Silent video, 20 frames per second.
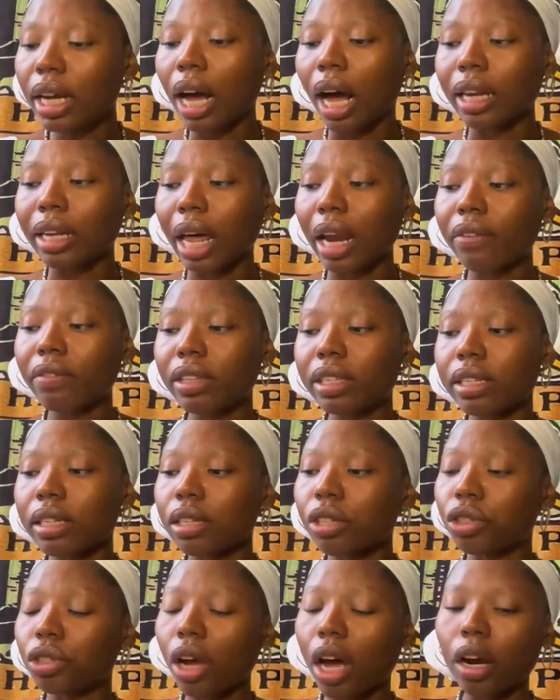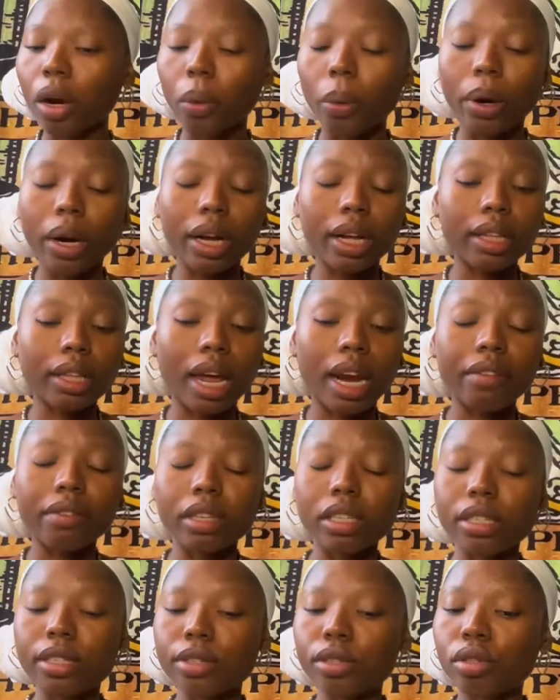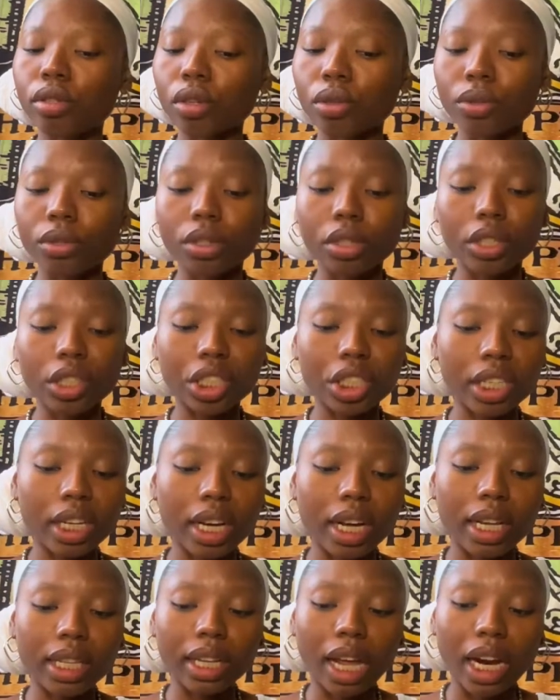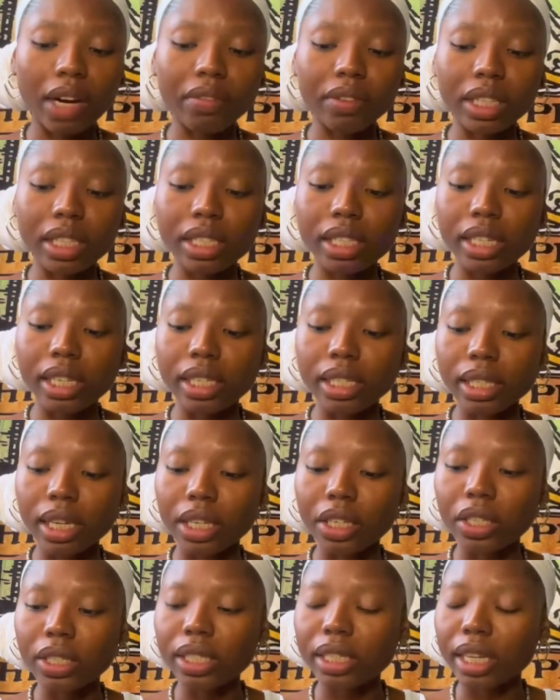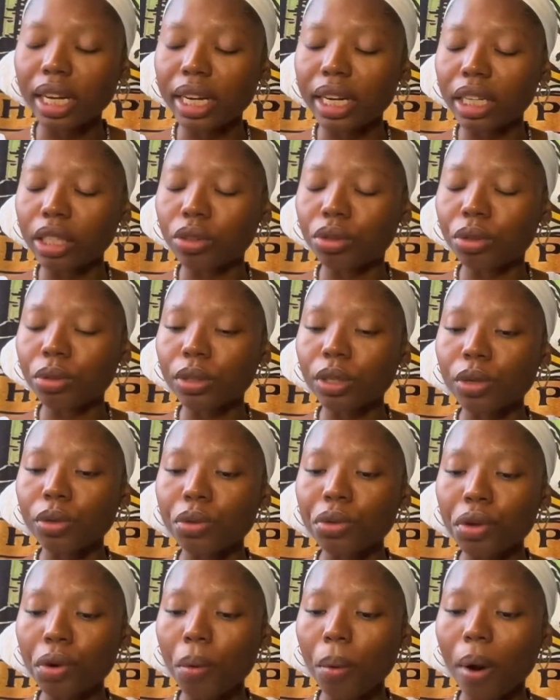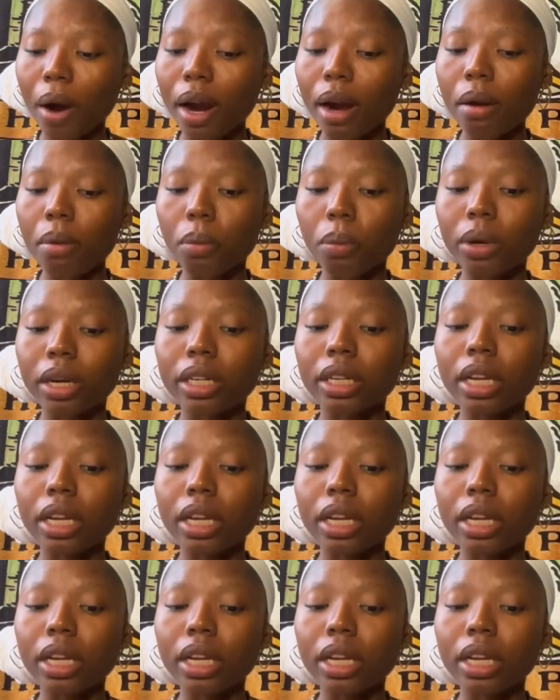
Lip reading: A lot of this is shadow work. A lot of this is soul searching. A lot of this is understanding truly who you are and what